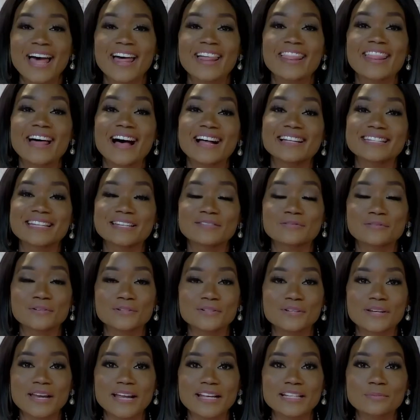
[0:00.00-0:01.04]
That's it for
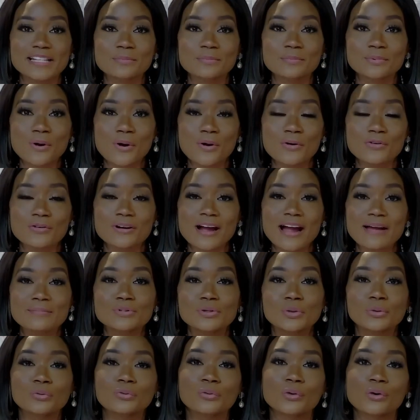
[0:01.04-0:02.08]
today's program.
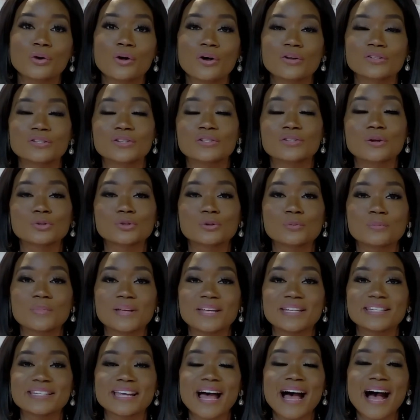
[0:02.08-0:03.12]
Do follow us on
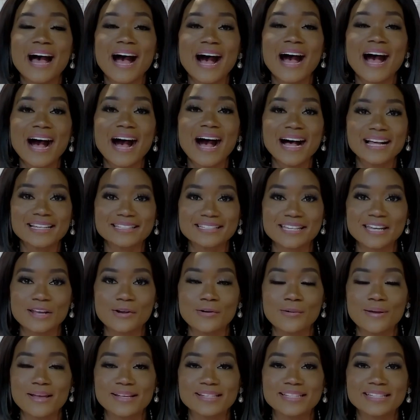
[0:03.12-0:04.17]
social media at
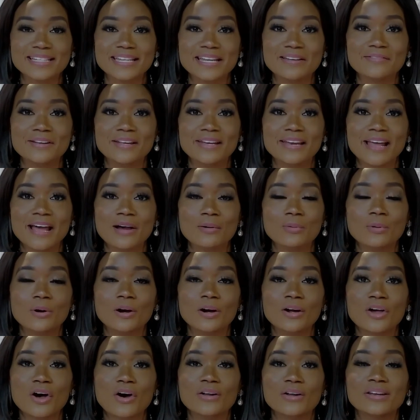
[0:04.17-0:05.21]
TOS TV
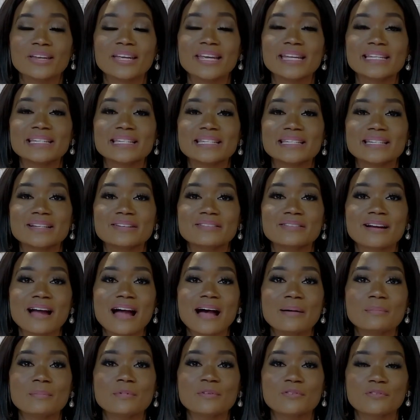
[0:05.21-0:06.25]
Network on
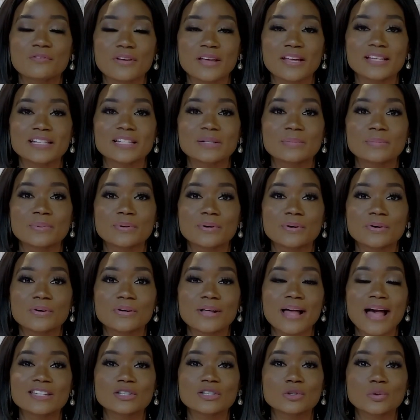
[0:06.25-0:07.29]
Instagram,
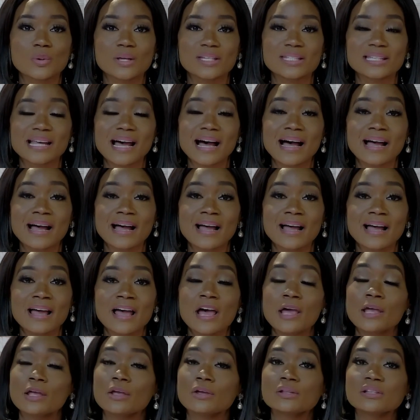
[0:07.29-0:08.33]
Facebook, and Twitter.
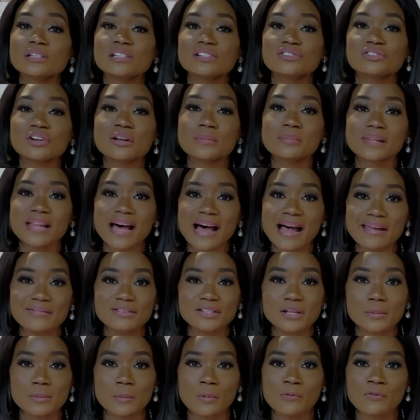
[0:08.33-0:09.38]
You can stream
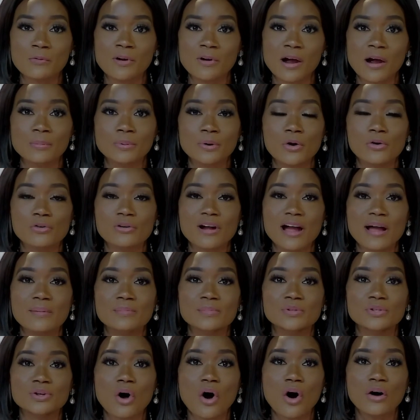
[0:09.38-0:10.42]
live some of our
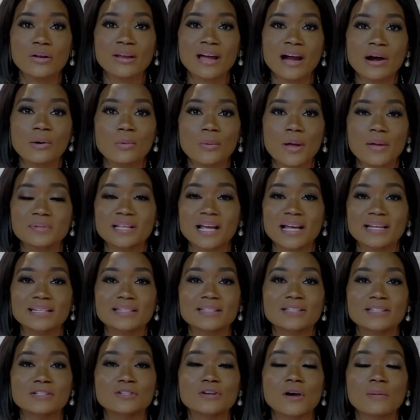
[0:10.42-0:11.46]
programs on our
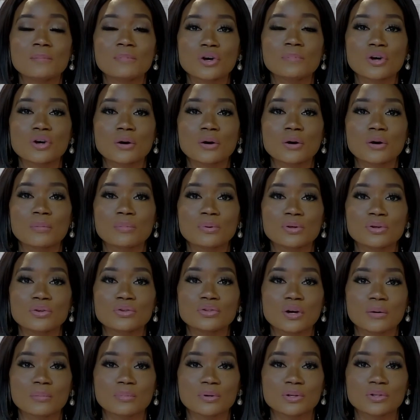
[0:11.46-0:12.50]
website,
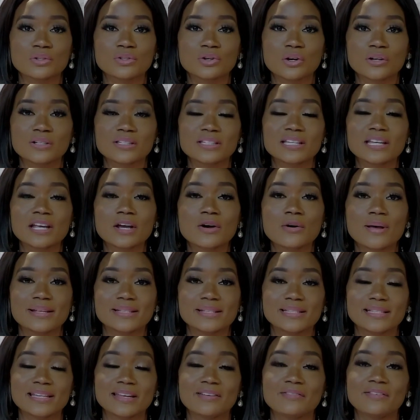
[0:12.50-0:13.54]

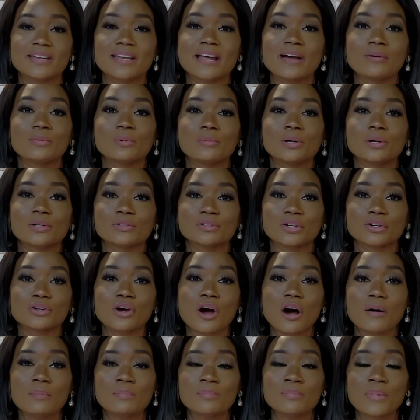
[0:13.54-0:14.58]

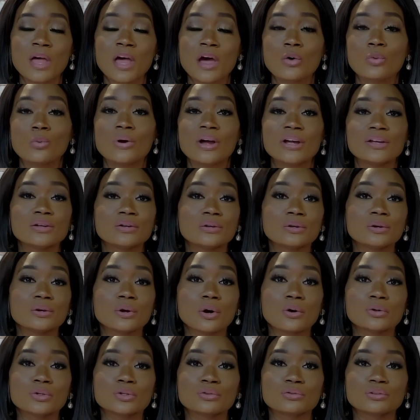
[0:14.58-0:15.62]
www.tostvnetwork.com, where you could
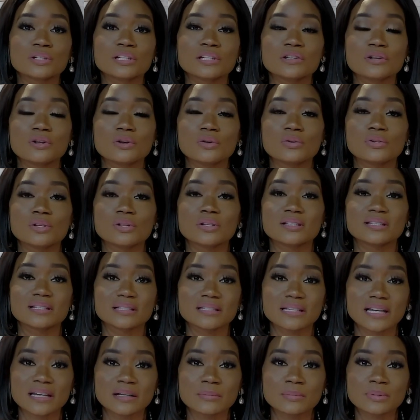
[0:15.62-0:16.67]
also read news on
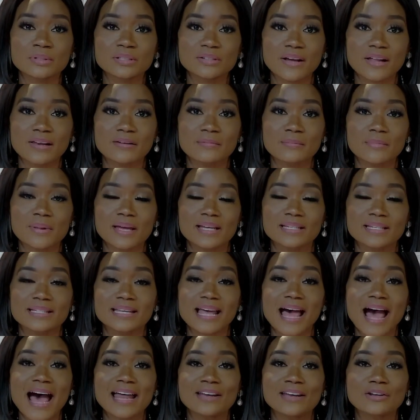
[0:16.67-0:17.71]
sustainable development
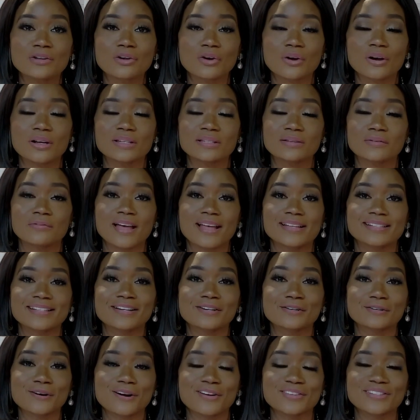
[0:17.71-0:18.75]
and current
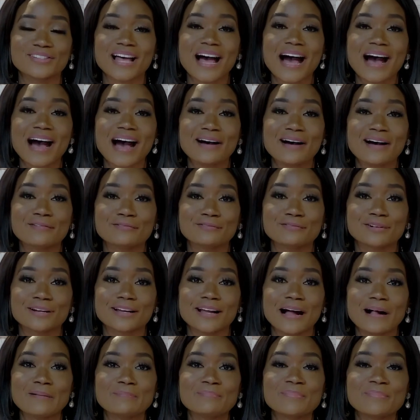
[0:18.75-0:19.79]
affairs across
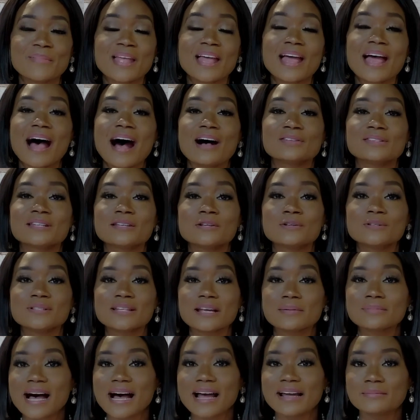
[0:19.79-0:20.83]
Africa. I'll see you
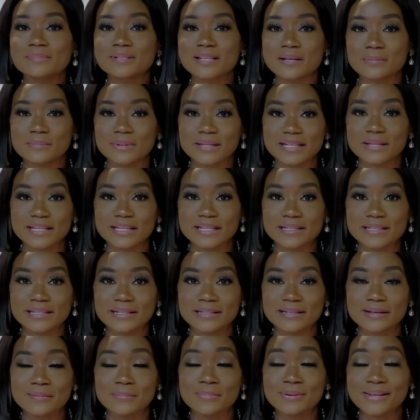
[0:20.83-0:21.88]
same time, same
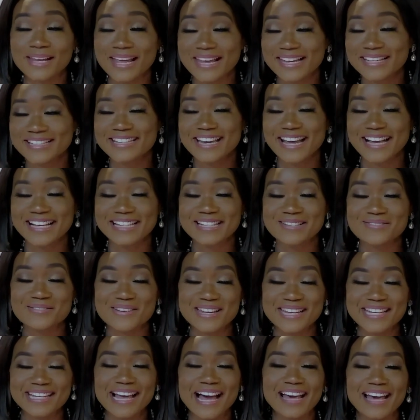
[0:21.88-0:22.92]
place next
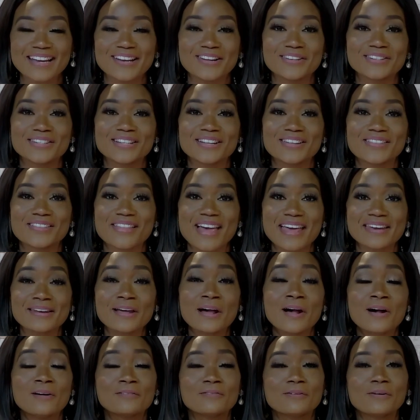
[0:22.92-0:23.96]
week. And until then,
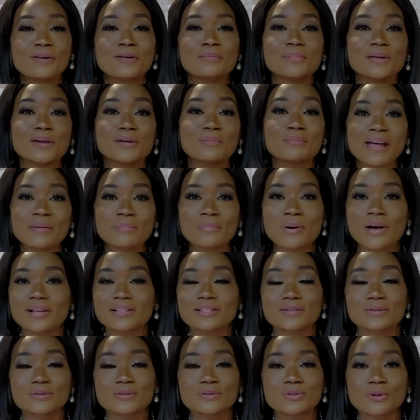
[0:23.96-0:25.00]
follow me on my
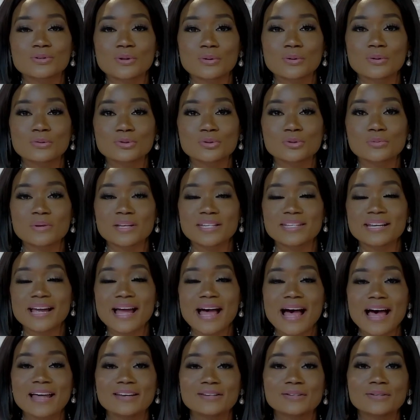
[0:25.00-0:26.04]
personal social media
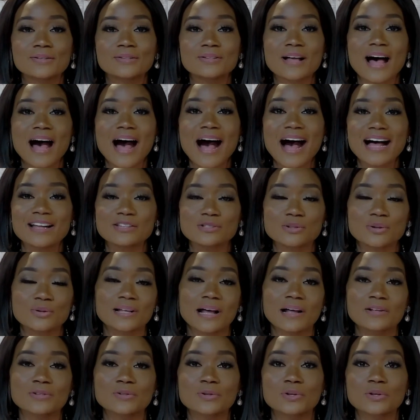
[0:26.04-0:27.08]
handle at
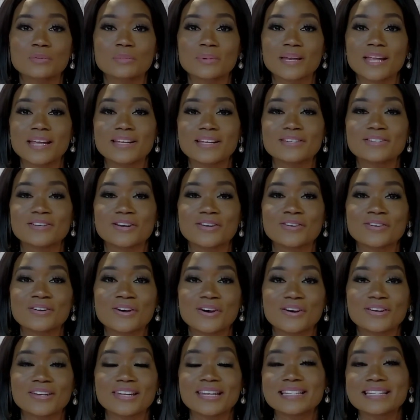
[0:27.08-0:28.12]
Osasu Igmanadion
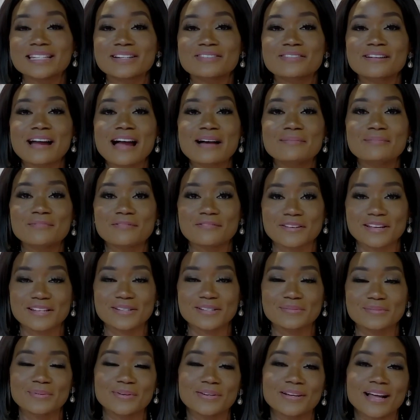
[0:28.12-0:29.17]
on Instagram,
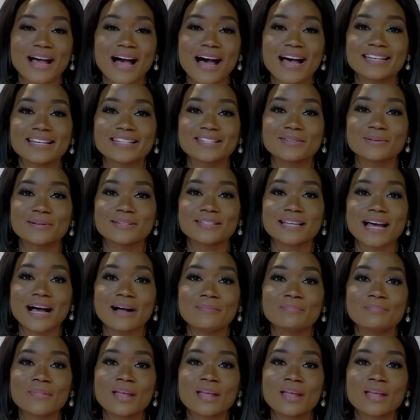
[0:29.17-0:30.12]
Facebook, and Twitter.